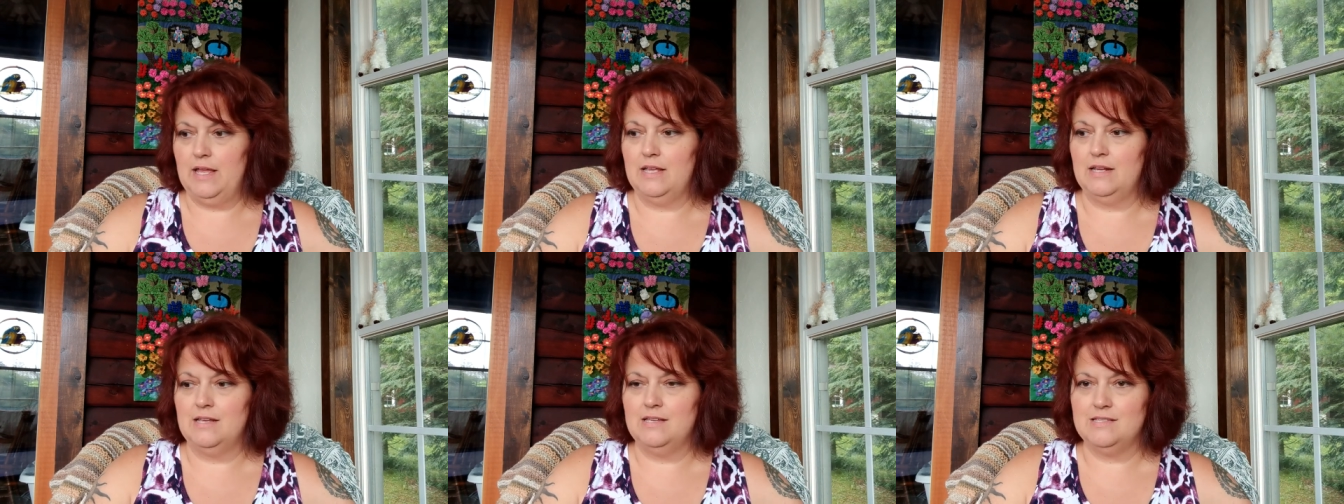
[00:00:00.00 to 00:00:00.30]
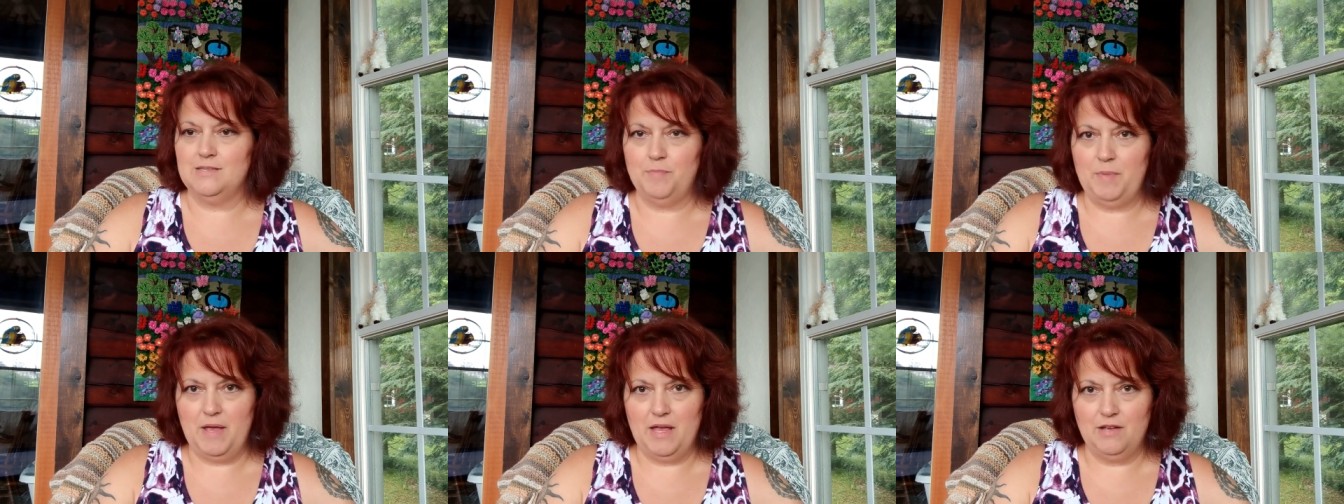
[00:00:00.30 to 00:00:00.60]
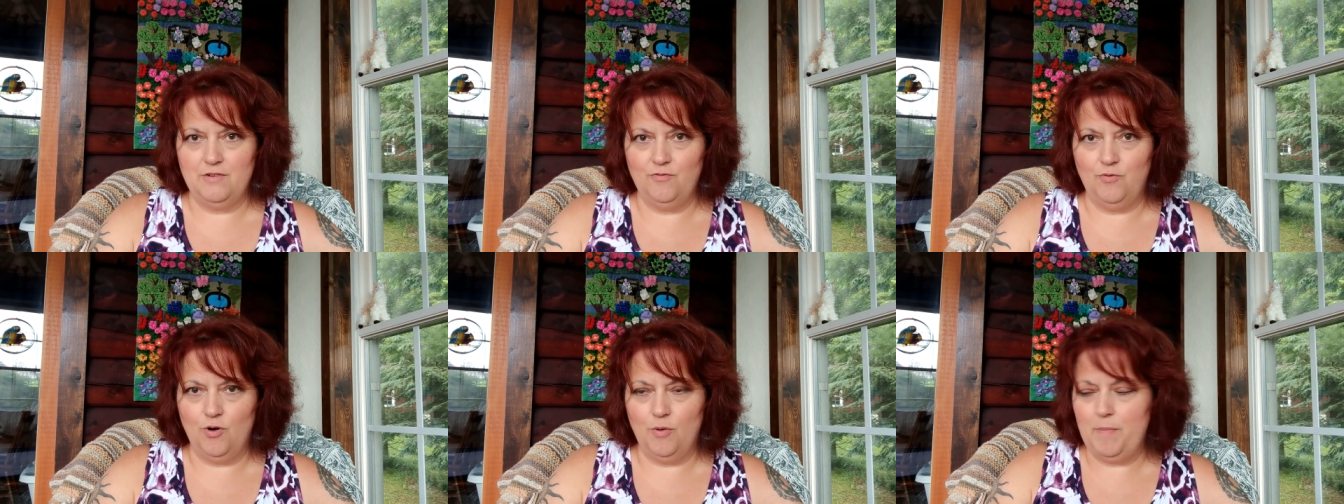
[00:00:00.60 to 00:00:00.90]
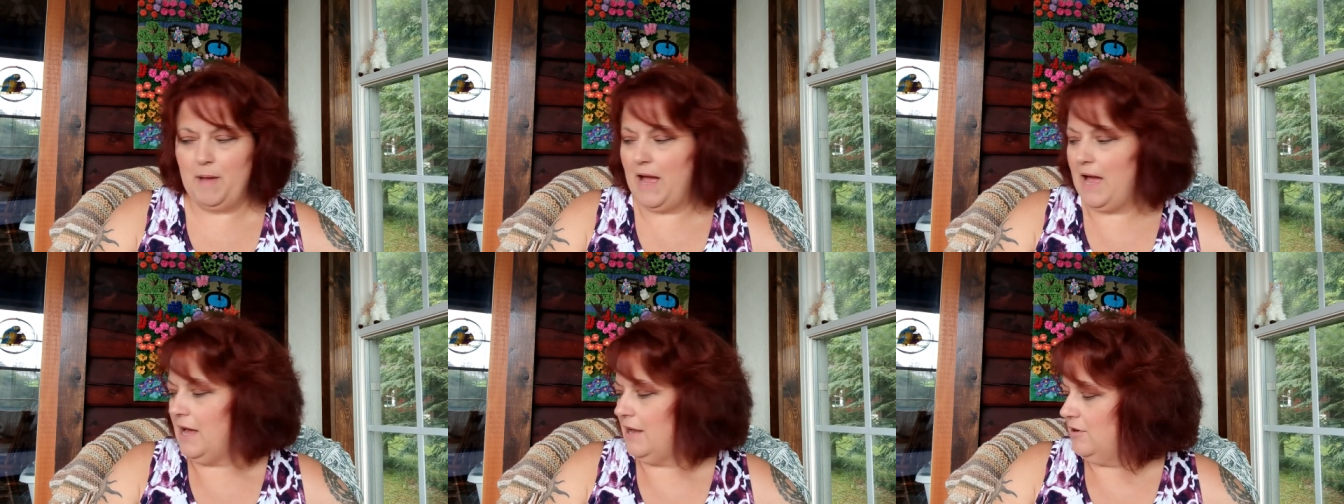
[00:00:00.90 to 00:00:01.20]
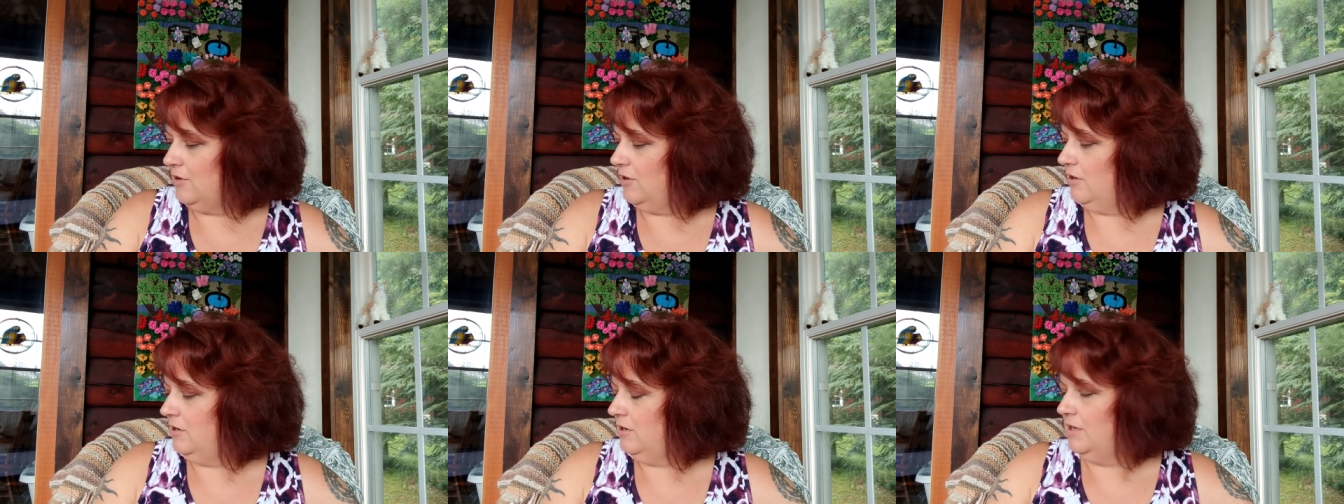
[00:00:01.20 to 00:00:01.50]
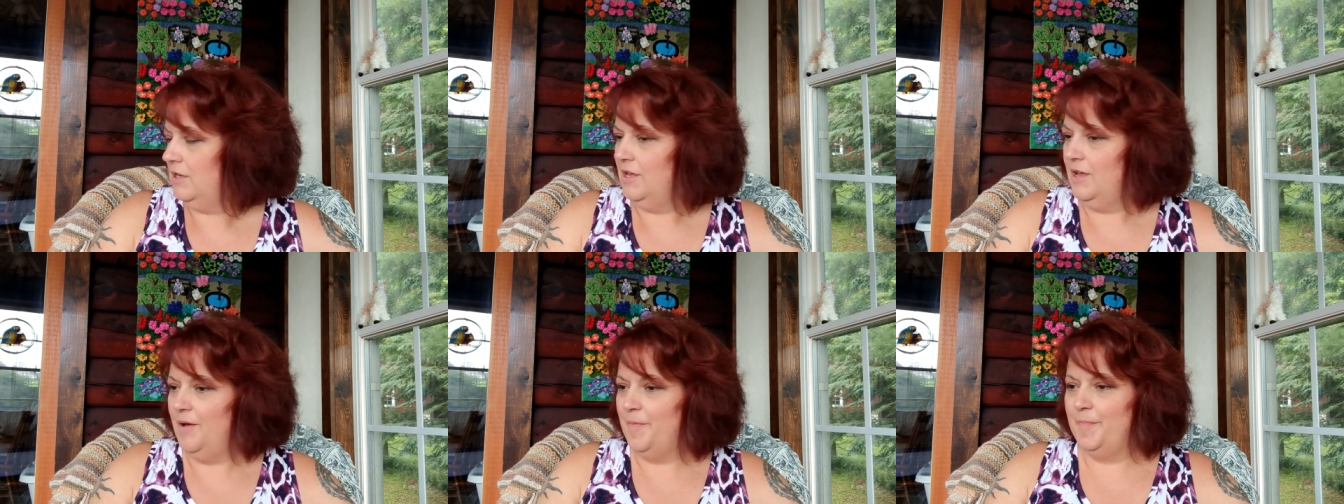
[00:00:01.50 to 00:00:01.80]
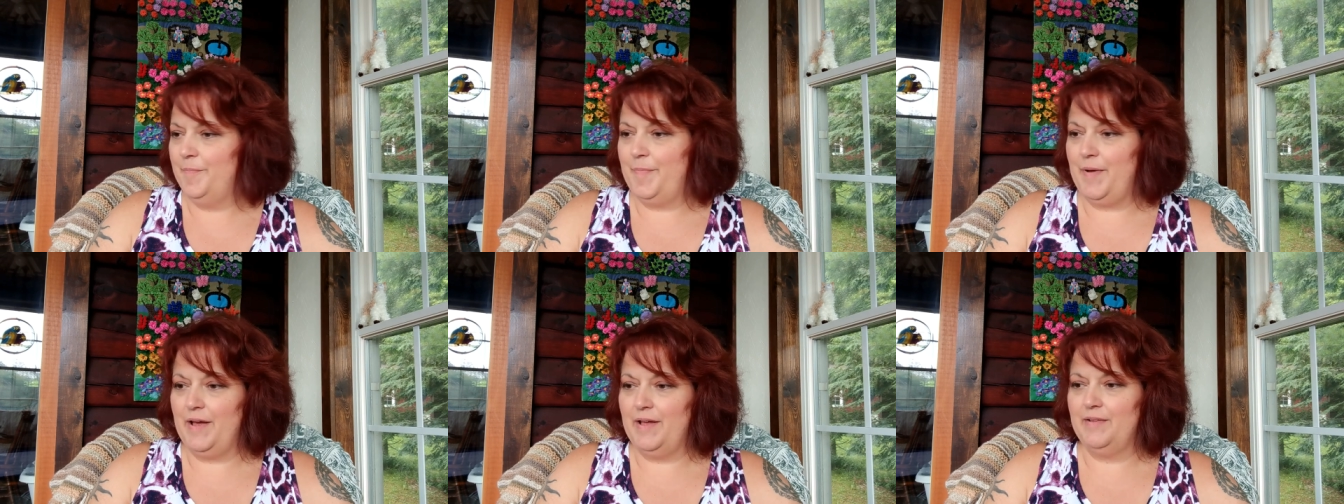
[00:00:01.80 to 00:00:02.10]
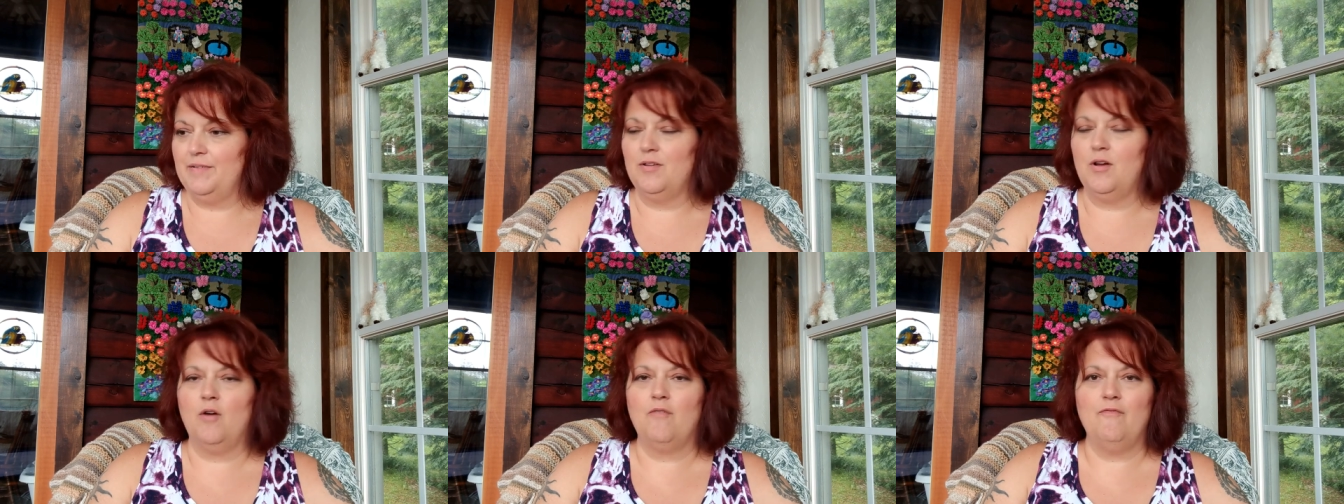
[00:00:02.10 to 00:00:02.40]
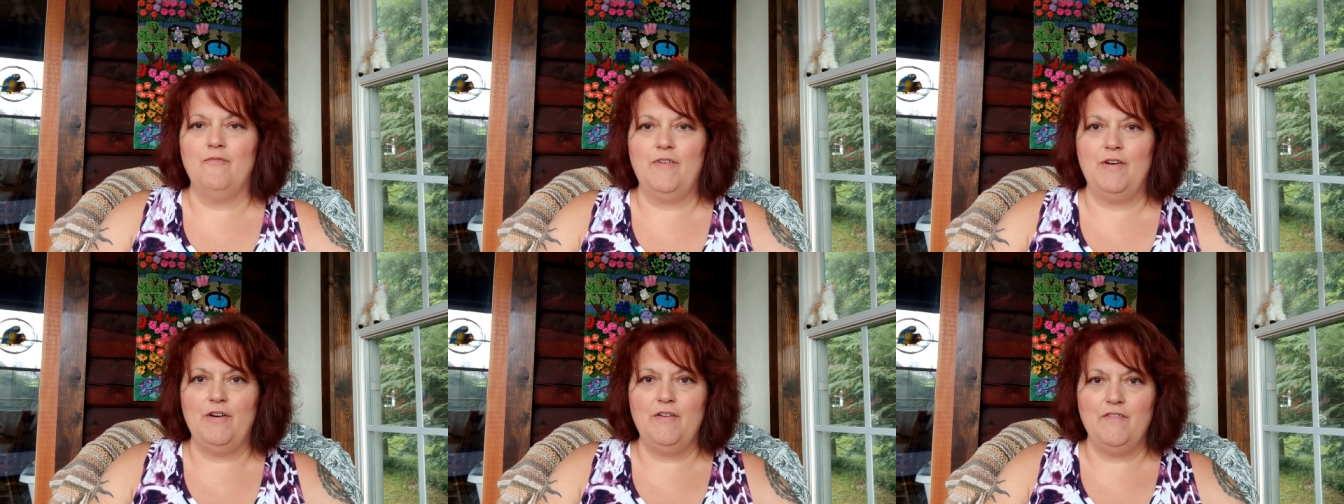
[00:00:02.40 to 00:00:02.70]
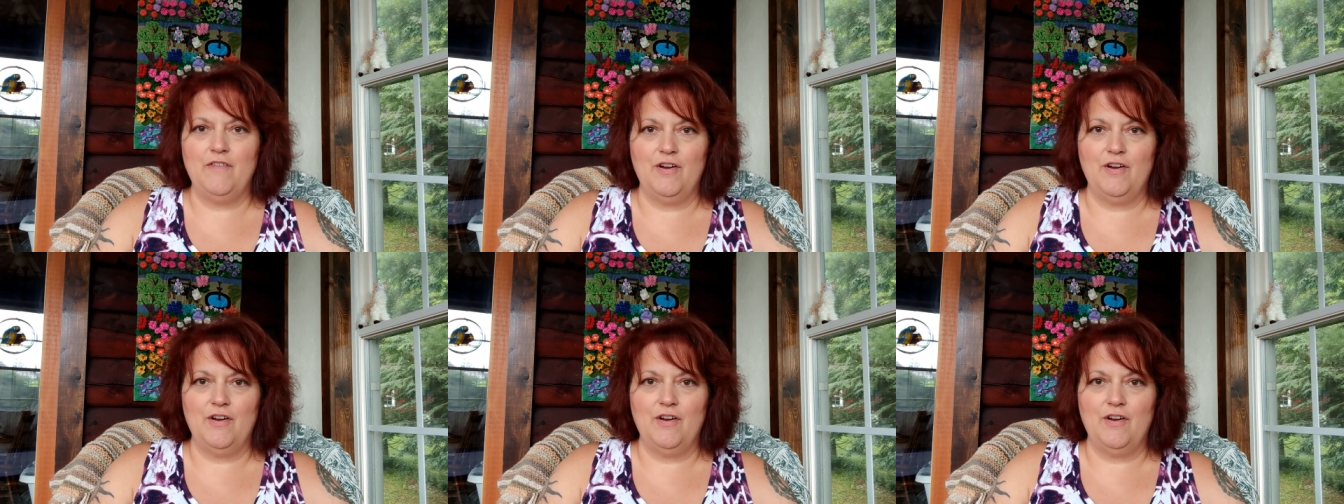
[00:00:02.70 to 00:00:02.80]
It is a paid for pattern, but very,